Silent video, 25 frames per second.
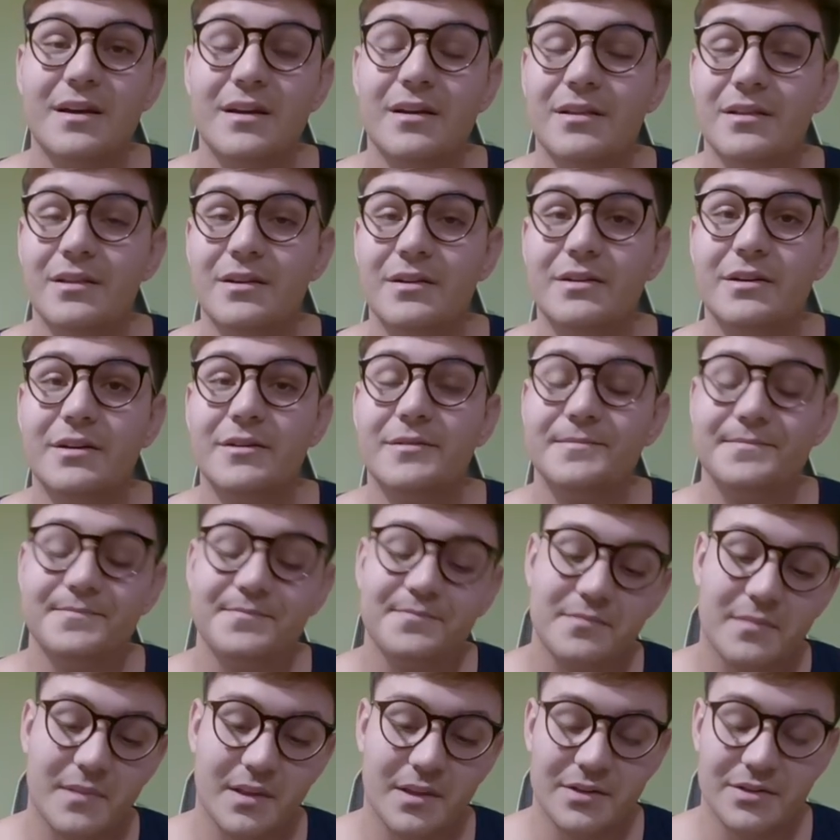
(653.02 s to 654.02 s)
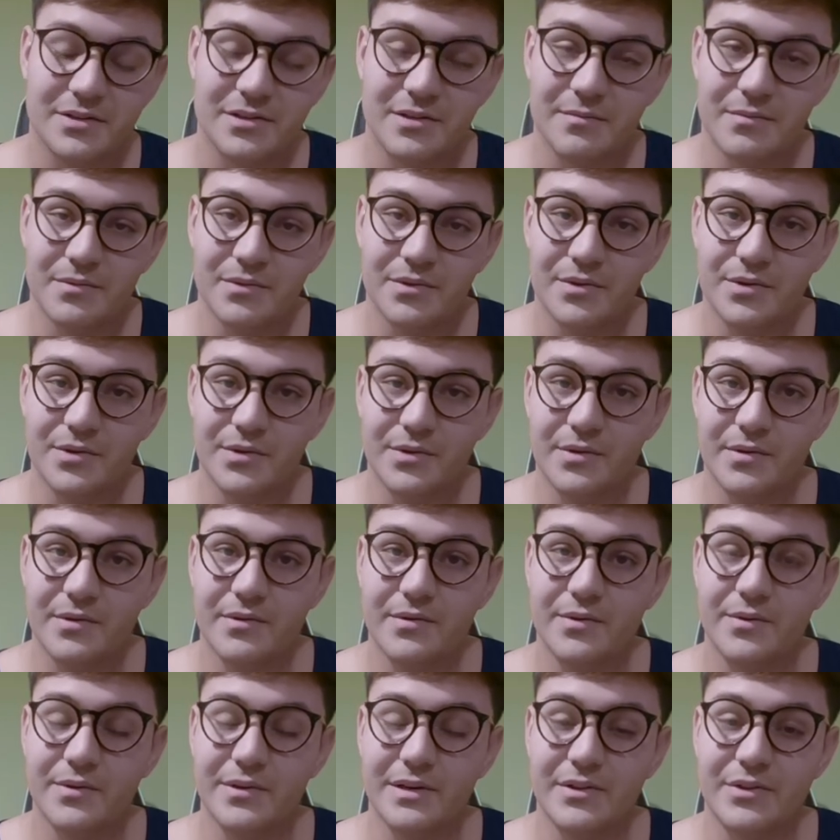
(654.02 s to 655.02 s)
look up, there's some dude
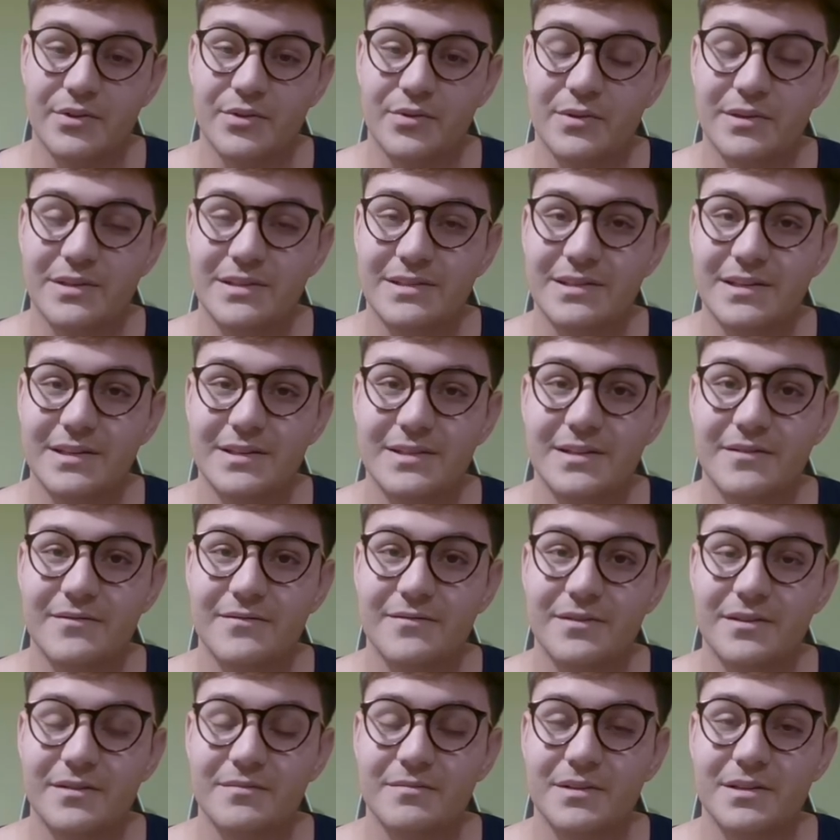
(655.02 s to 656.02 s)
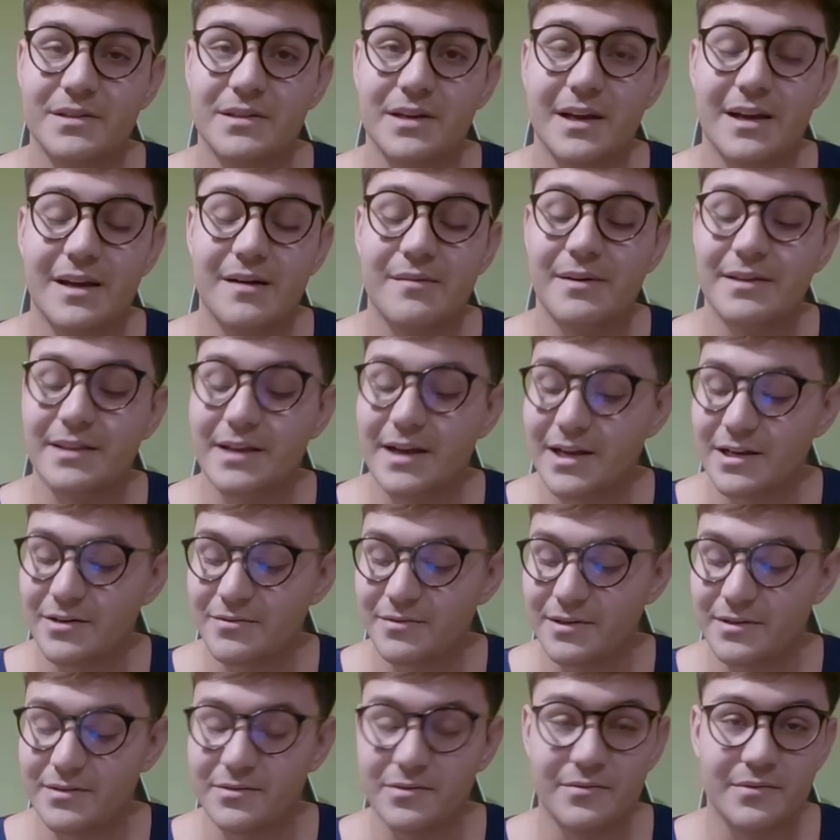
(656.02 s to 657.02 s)
doing a three sixty in front of me, and I'm on the
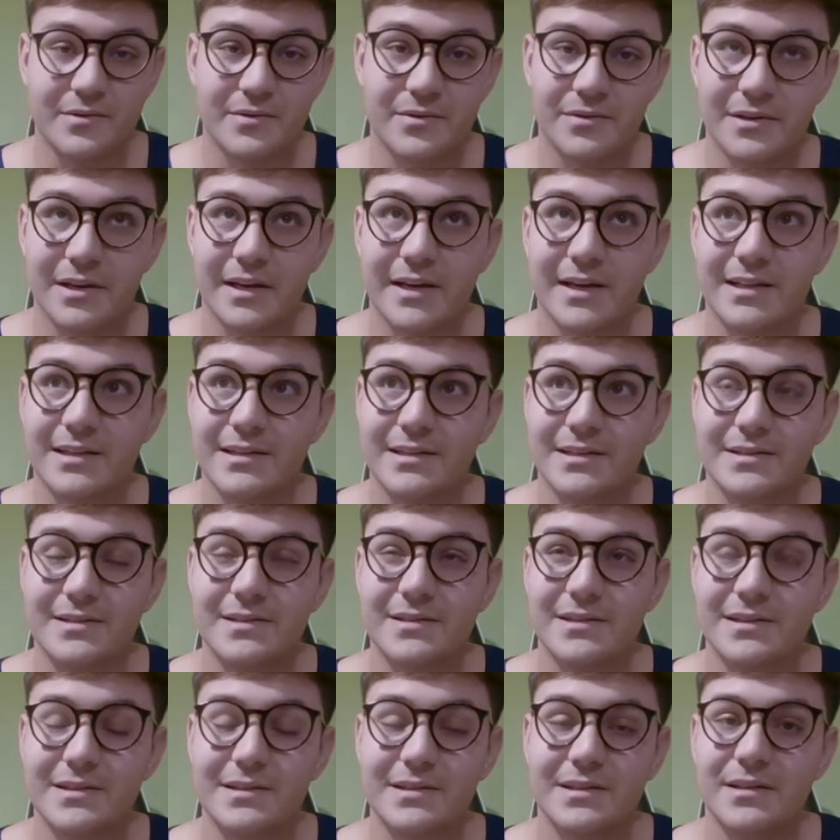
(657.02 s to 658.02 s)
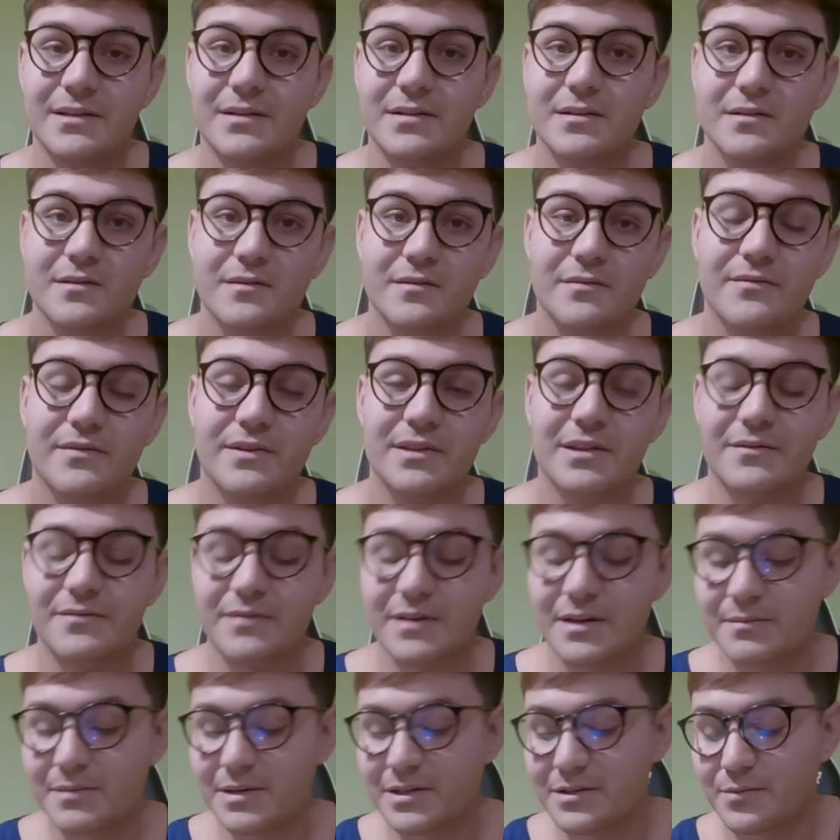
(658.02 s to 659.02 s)
highway, so we're going like at least sixty,
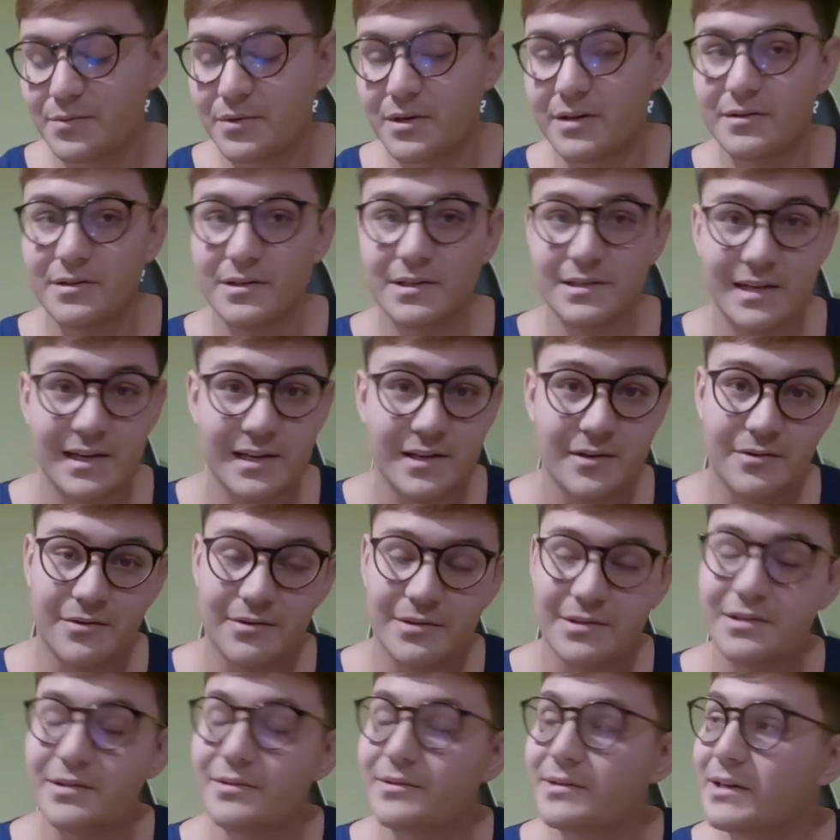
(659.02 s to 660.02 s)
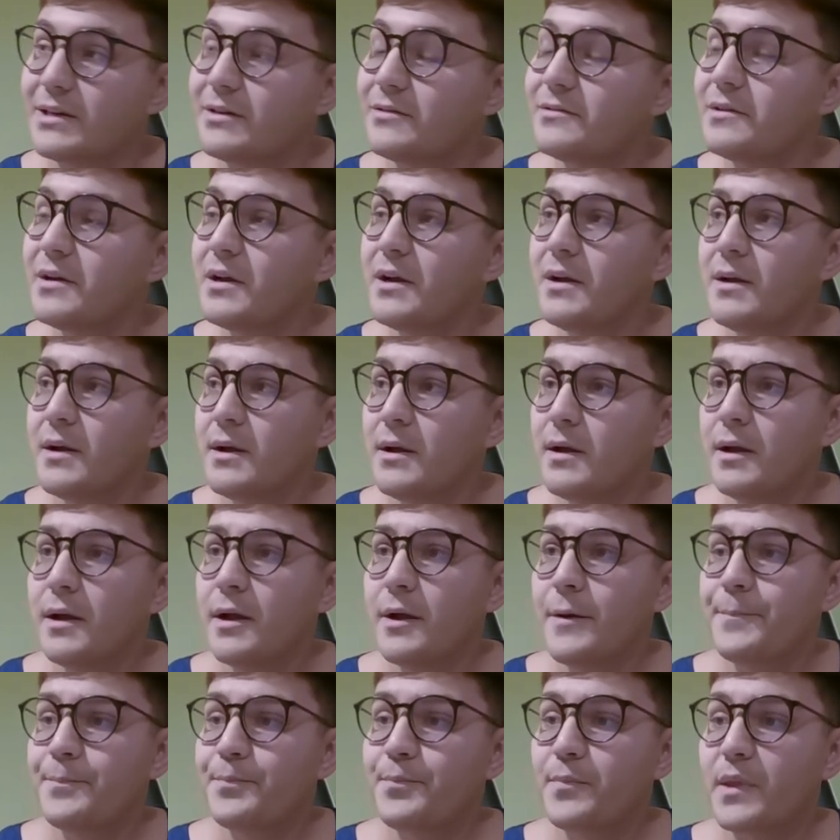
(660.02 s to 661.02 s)
fifty-five miles per hour, because I had already slowed down.
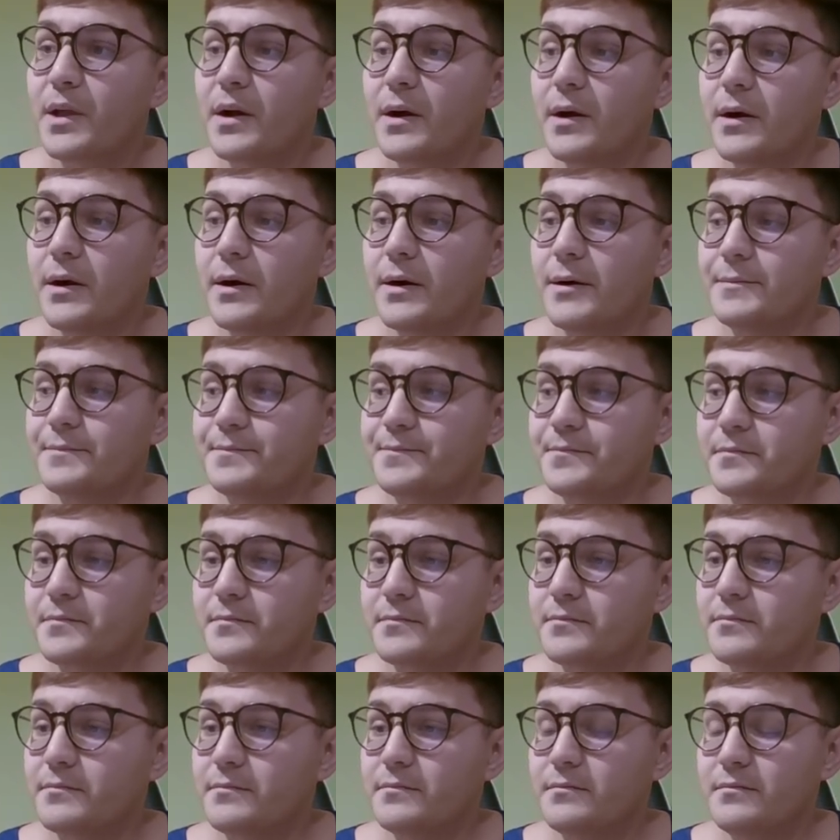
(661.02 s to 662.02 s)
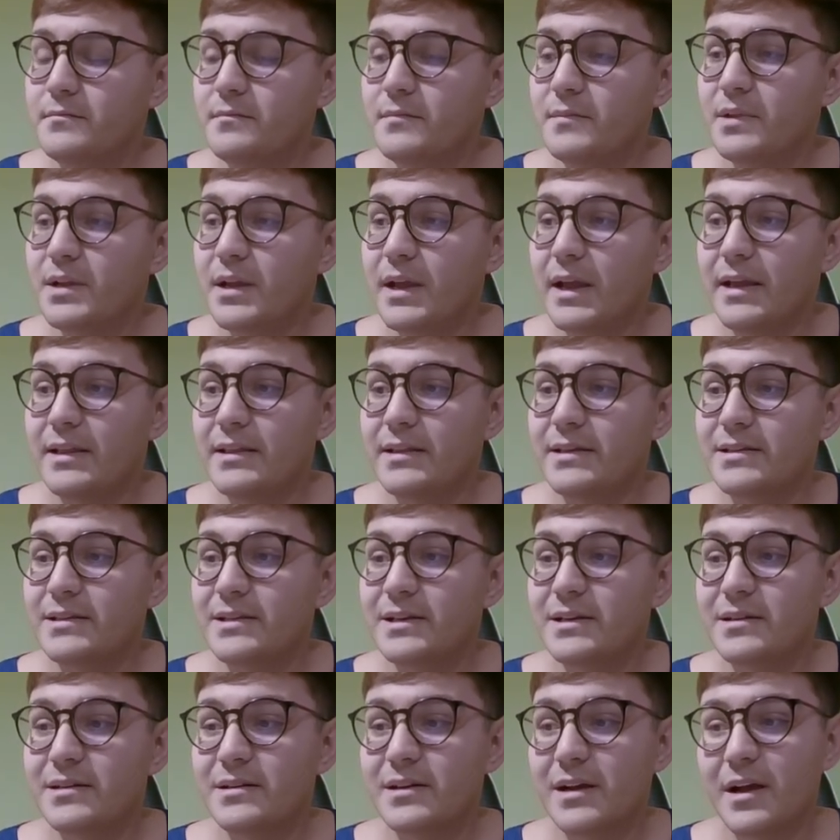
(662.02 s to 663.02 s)
Um, and this
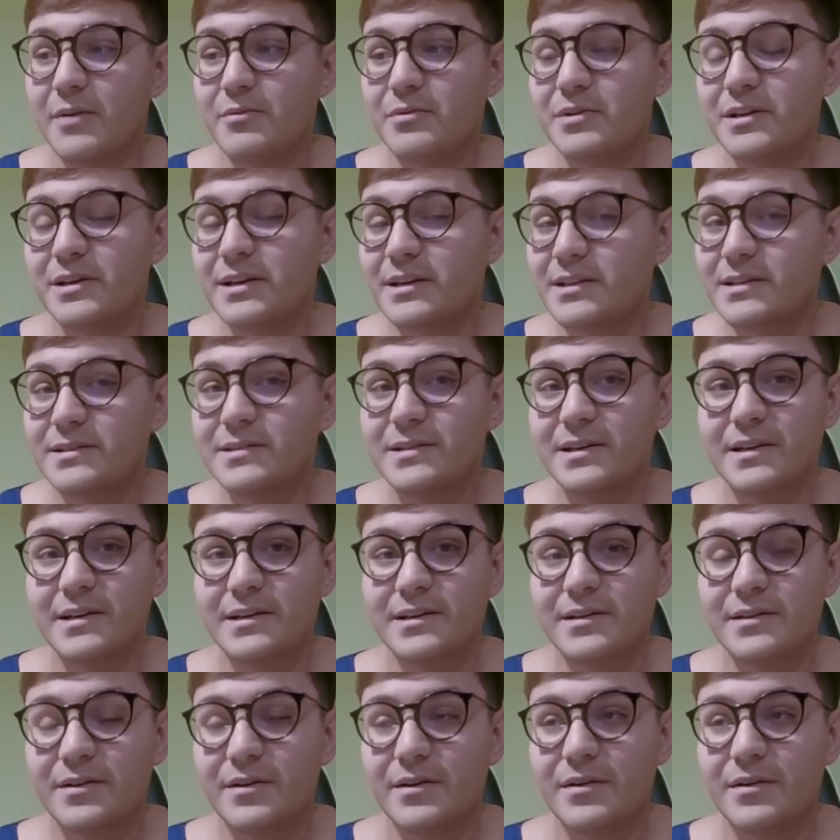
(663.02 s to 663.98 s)
guy, I would have hit this guy